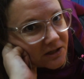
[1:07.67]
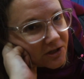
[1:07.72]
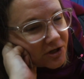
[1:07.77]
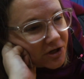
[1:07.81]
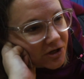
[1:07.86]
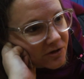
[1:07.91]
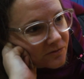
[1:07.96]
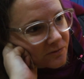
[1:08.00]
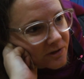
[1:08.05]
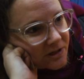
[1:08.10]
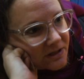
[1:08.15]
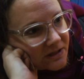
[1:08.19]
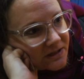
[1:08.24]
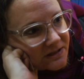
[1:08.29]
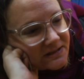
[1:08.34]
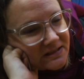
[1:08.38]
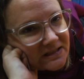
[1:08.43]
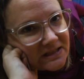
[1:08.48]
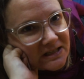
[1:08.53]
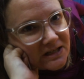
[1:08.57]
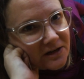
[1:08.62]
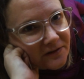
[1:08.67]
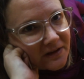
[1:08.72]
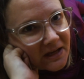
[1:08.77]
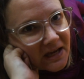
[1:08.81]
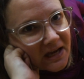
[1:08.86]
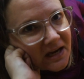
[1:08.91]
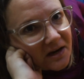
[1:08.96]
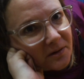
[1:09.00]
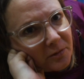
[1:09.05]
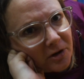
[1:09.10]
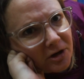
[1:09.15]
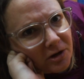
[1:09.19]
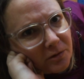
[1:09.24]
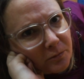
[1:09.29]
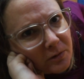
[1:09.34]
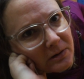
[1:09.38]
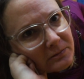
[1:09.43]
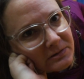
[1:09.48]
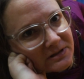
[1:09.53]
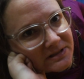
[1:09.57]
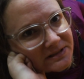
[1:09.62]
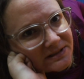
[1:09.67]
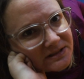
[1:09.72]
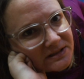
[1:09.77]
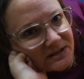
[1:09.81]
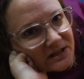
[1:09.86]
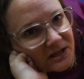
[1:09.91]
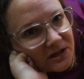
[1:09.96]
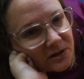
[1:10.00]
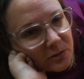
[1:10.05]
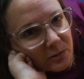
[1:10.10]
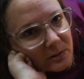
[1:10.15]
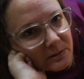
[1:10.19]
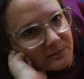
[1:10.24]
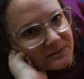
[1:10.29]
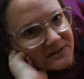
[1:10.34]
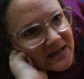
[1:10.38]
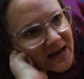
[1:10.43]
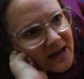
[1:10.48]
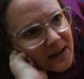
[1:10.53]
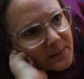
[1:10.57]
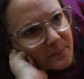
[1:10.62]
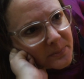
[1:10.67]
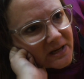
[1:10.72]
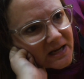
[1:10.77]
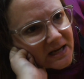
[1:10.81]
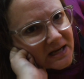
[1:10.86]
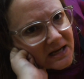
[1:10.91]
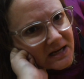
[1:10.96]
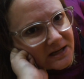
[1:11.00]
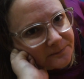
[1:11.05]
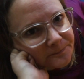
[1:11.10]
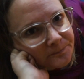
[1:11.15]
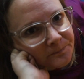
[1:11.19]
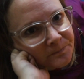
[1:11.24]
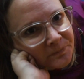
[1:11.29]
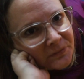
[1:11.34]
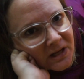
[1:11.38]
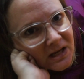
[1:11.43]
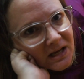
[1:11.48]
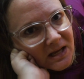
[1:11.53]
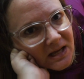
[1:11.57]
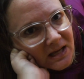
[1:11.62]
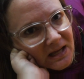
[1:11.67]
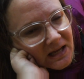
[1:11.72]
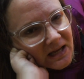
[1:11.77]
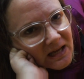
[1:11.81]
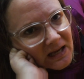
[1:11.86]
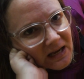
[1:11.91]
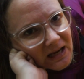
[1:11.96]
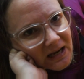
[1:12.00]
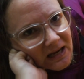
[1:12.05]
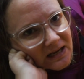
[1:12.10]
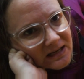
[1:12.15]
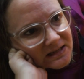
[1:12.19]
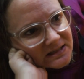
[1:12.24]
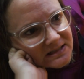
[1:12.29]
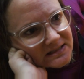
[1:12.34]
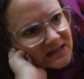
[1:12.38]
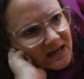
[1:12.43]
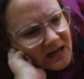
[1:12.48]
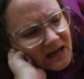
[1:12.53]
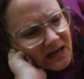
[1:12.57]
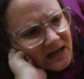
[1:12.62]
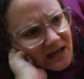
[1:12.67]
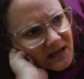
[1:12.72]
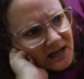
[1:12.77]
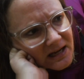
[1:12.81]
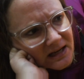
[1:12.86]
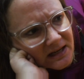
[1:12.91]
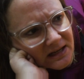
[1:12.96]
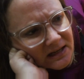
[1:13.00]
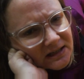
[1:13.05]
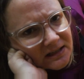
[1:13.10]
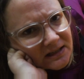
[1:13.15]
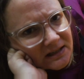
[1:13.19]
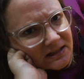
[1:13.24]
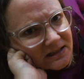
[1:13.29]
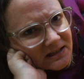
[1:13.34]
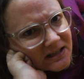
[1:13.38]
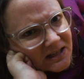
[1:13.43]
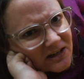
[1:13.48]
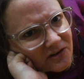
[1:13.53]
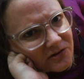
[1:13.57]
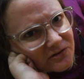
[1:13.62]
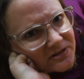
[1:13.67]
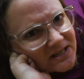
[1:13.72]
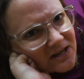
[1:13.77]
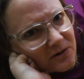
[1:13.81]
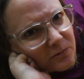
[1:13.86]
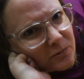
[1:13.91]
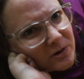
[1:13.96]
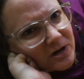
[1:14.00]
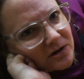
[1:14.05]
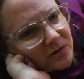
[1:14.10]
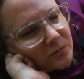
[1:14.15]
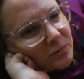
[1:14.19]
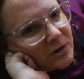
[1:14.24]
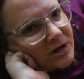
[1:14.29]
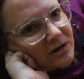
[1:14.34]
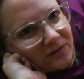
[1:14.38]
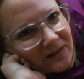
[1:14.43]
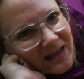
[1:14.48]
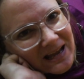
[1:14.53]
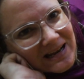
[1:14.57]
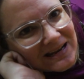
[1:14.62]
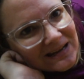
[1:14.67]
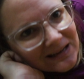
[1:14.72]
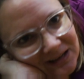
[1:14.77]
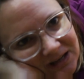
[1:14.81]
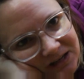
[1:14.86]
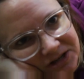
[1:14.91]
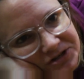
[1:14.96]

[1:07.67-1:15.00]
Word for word: couldn't really see on the camera what was what was happening, and uh, you know it was like a weird weird lighting